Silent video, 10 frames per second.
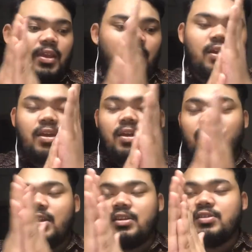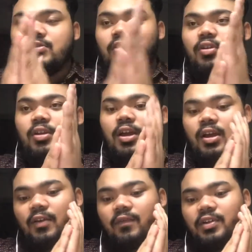That is called
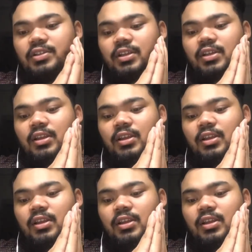friction.